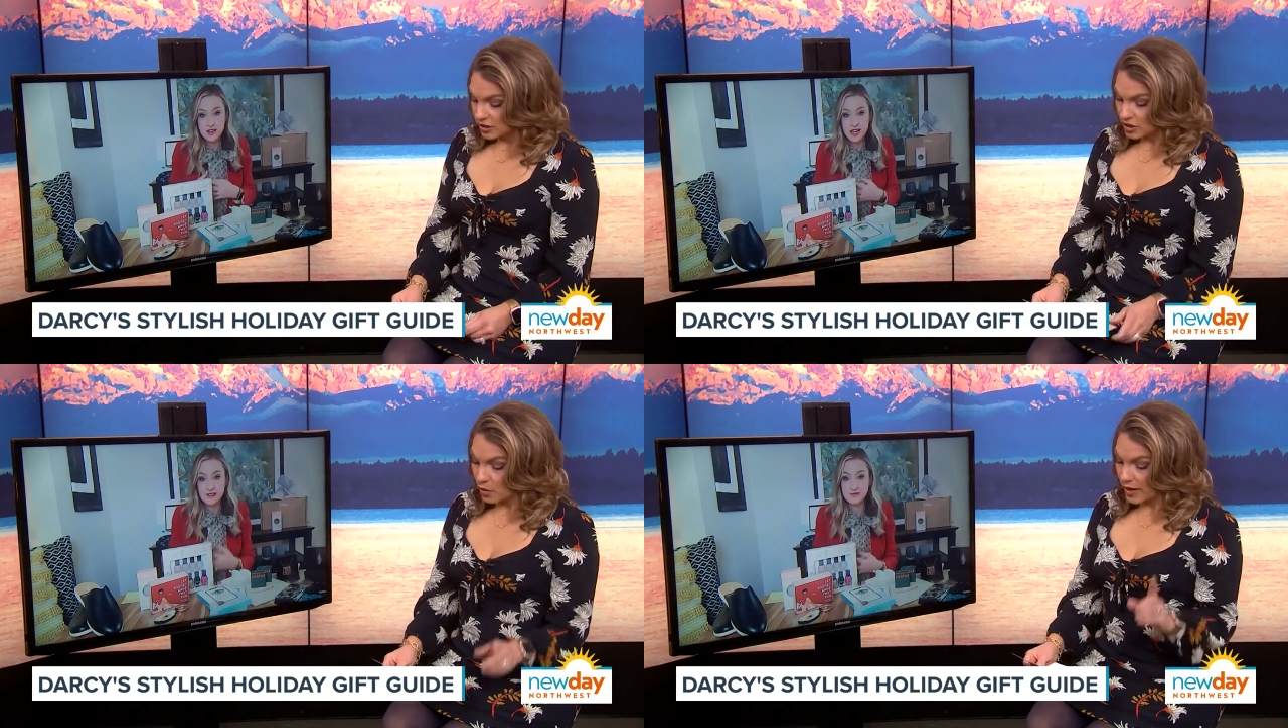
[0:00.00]

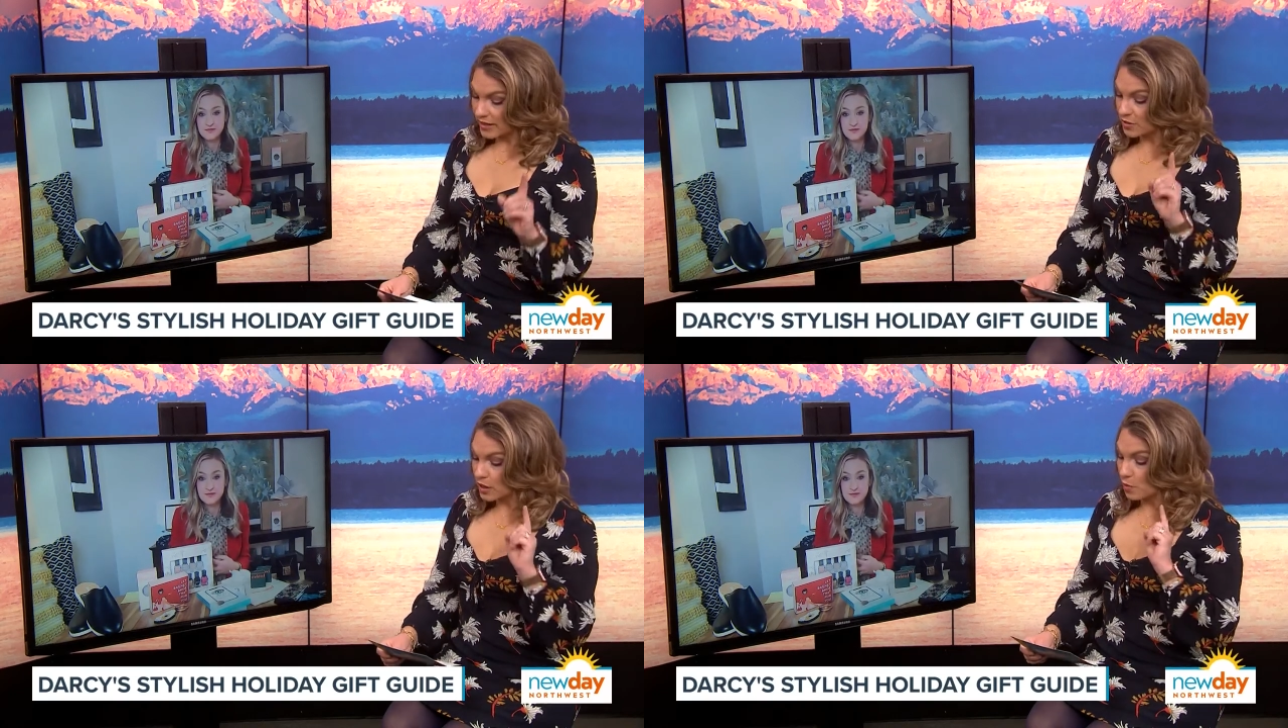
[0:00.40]
So I
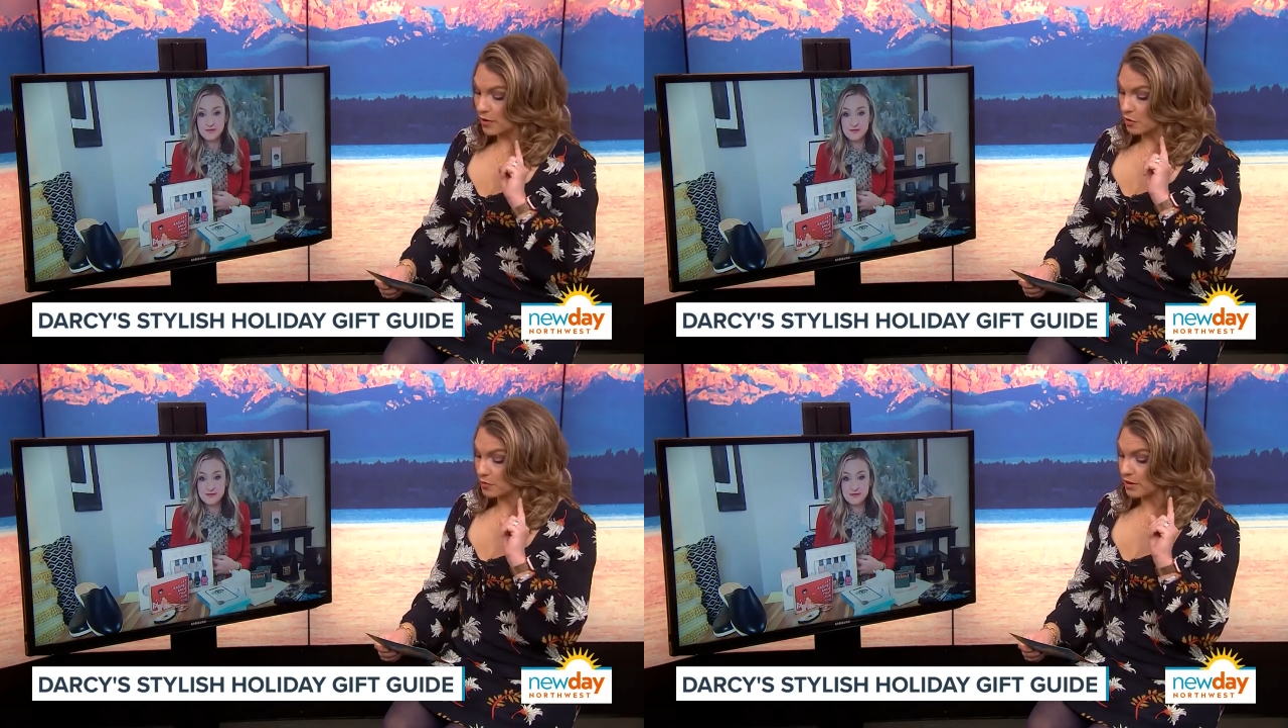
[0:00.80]
know that you
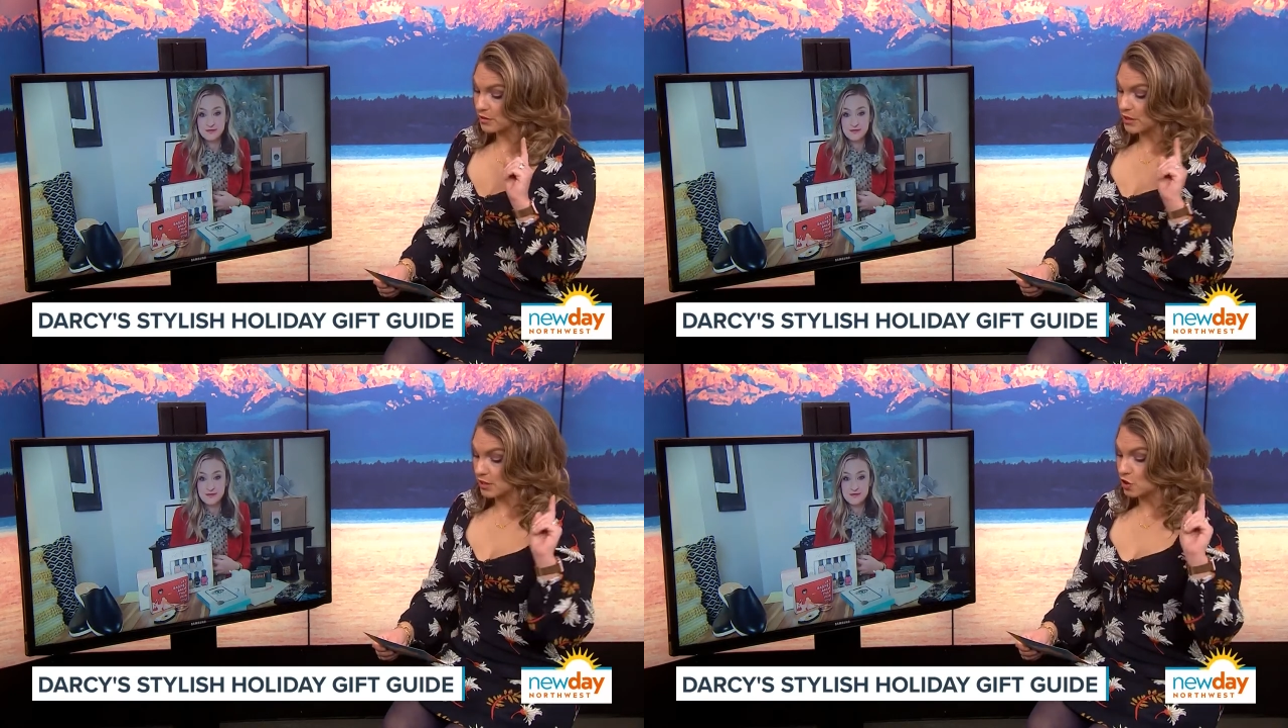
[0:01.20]
went through
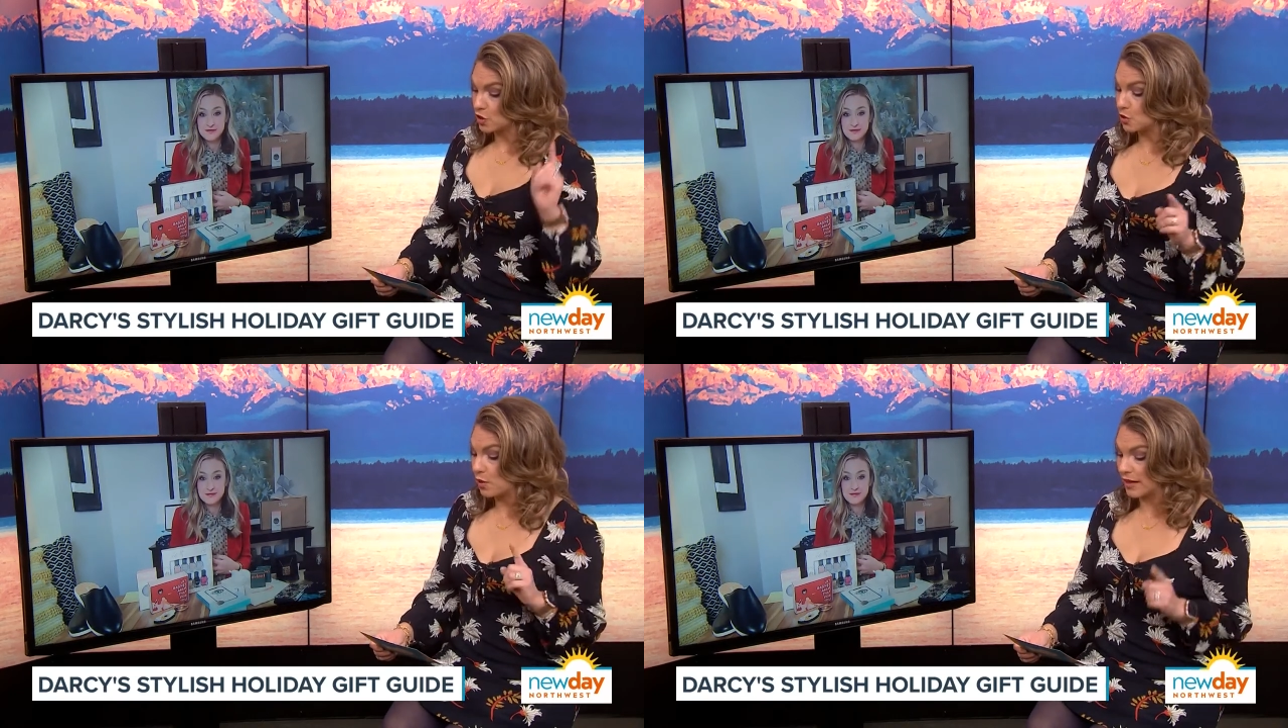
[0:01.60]
nearly
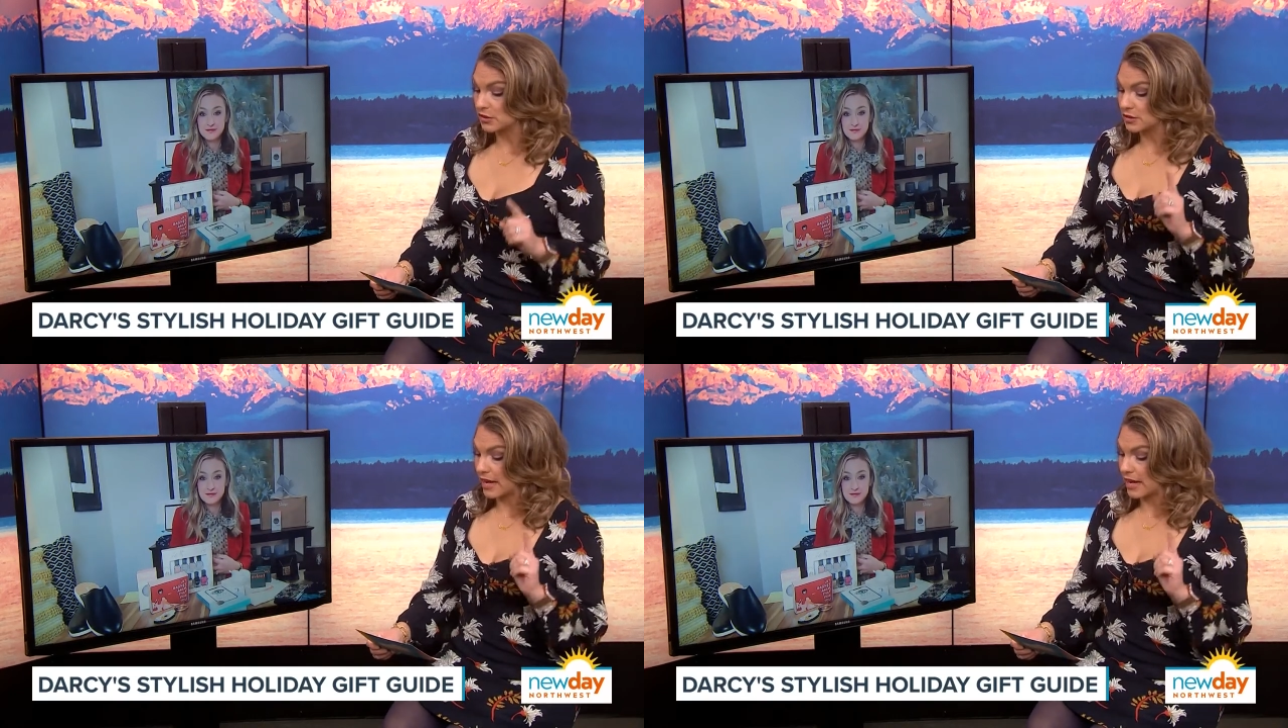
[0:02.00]
200